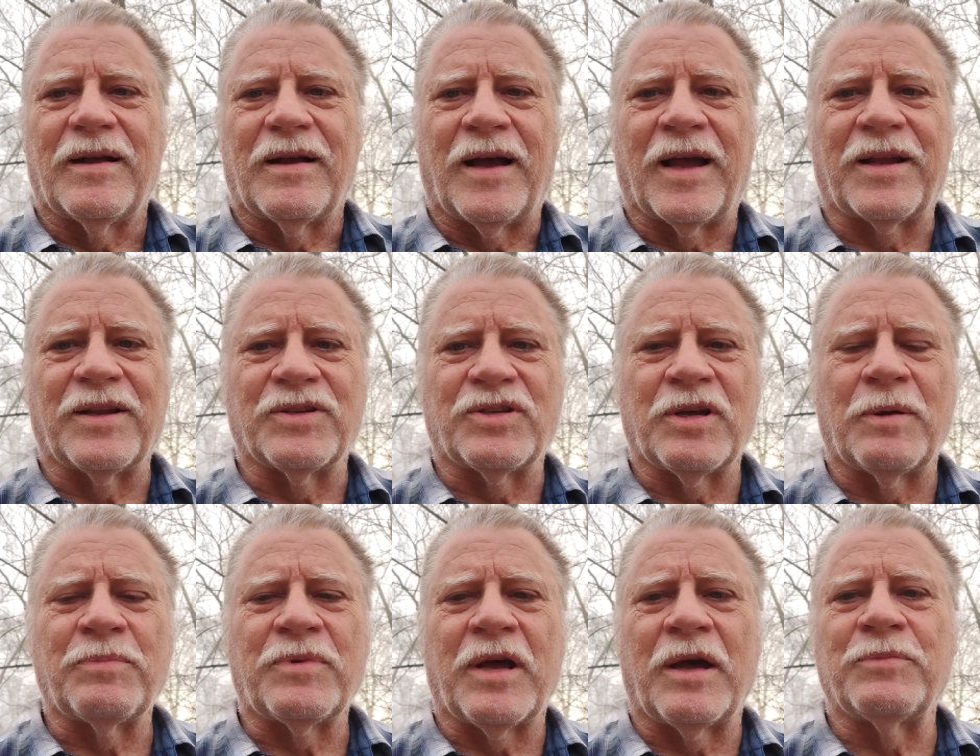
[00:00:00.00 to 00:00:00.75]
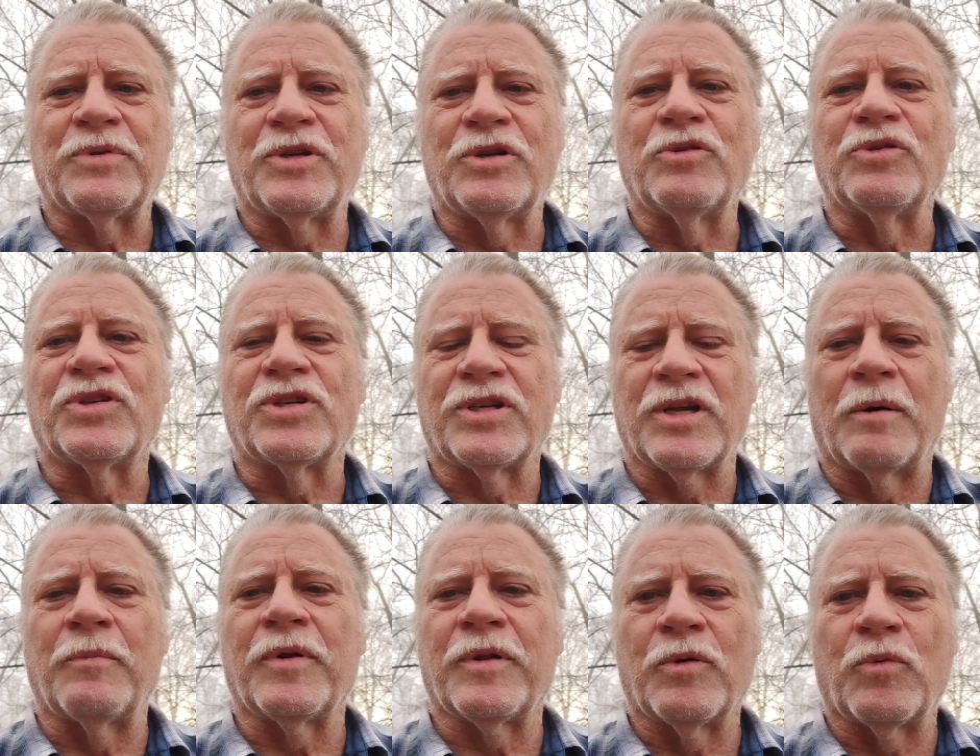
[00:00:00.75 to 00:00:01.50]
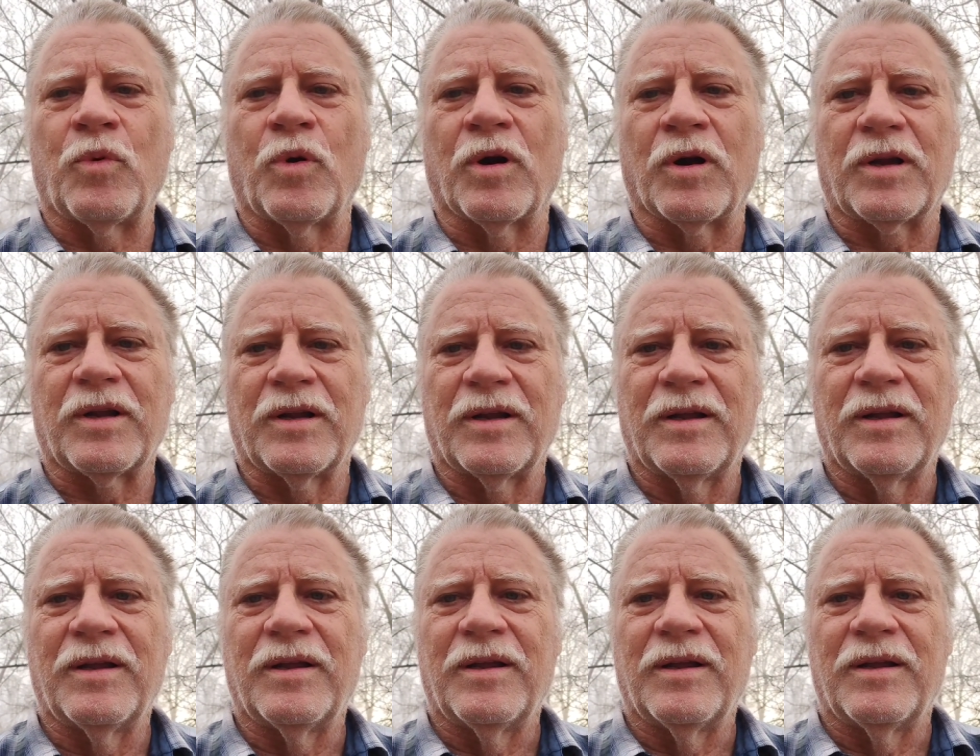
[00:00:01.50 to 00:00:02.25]
I can sometimes do some of the work.
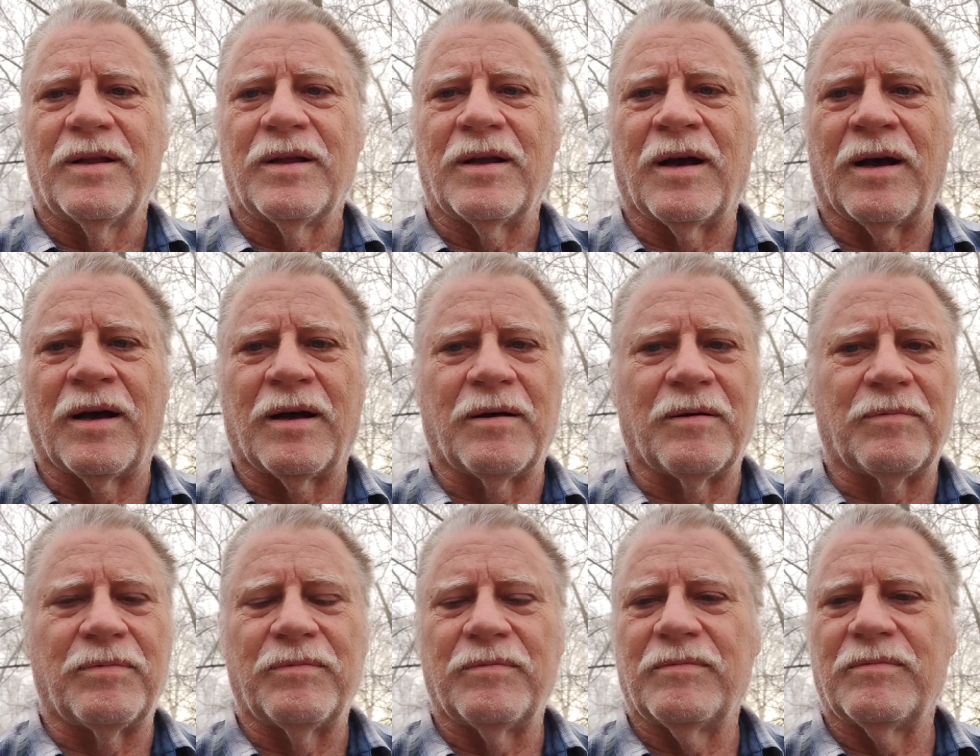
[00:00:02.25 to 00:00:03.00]
Uh,